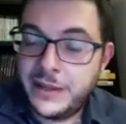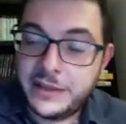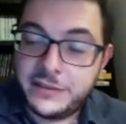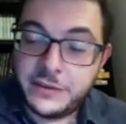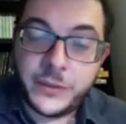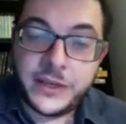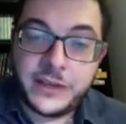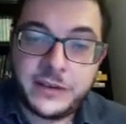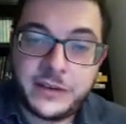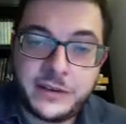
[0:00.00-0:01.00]
And so we
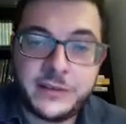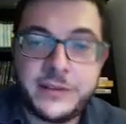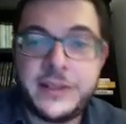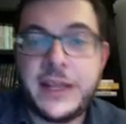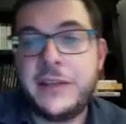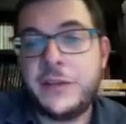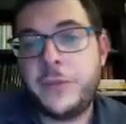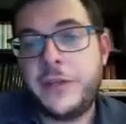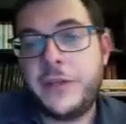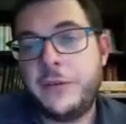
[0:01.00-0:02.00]
did her the
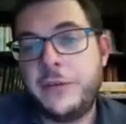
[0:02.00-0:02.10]
EndomeTRIO